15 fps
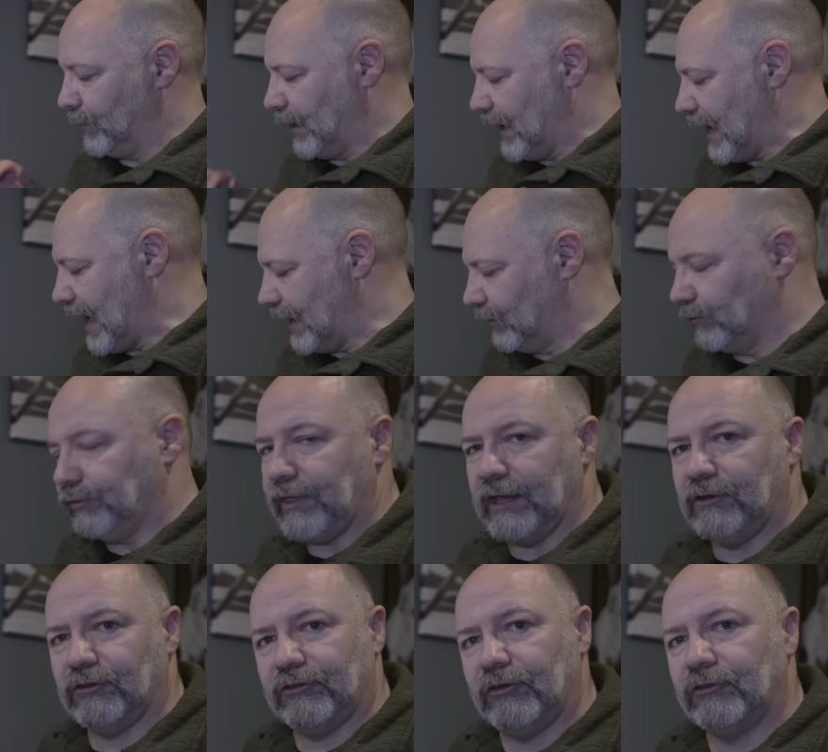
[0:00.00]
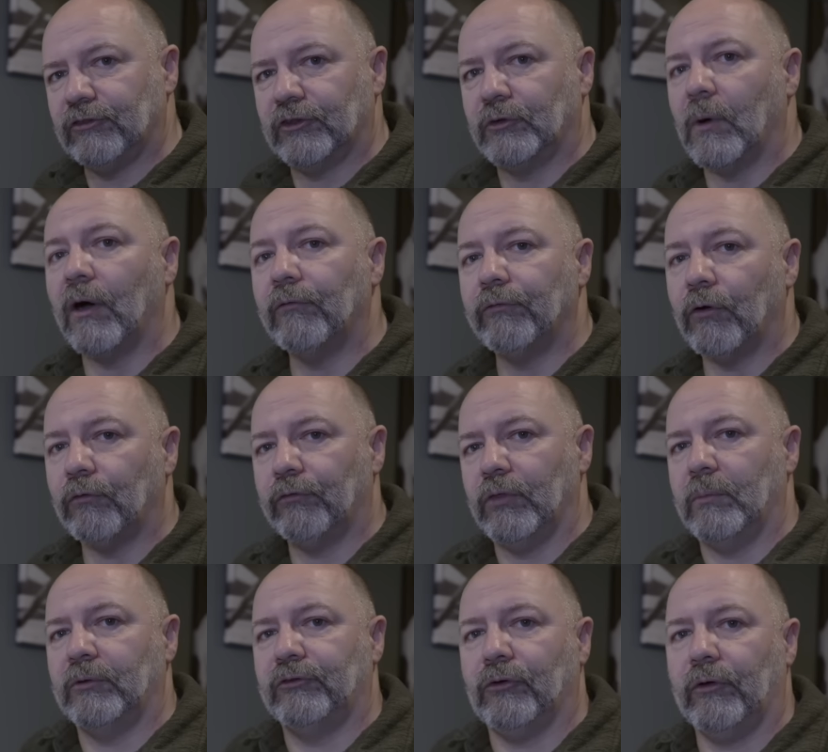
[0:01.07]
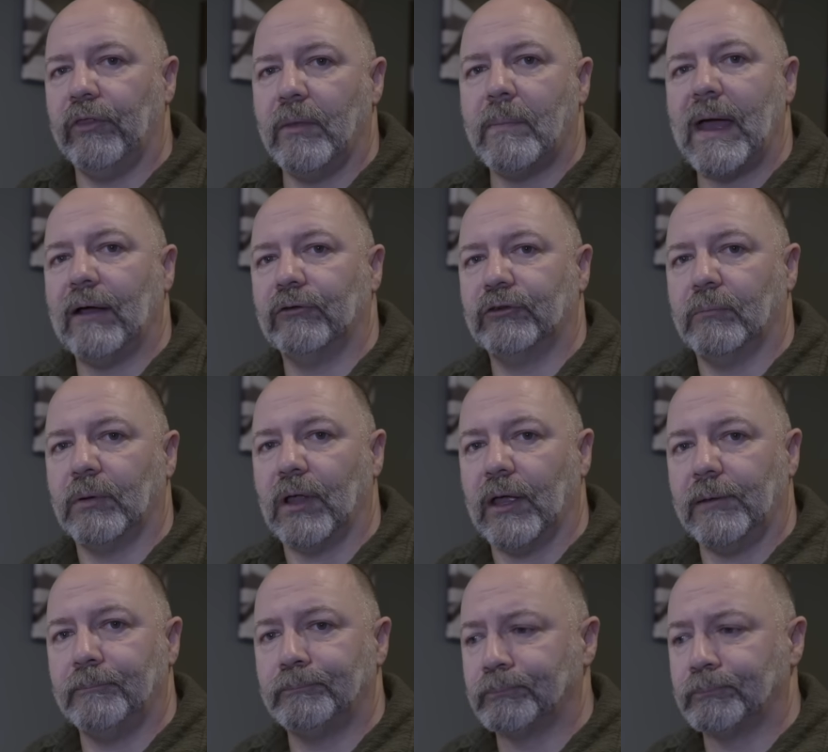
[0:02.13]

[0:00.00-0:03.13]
And they just use the 12 volt for the majority of the power supply.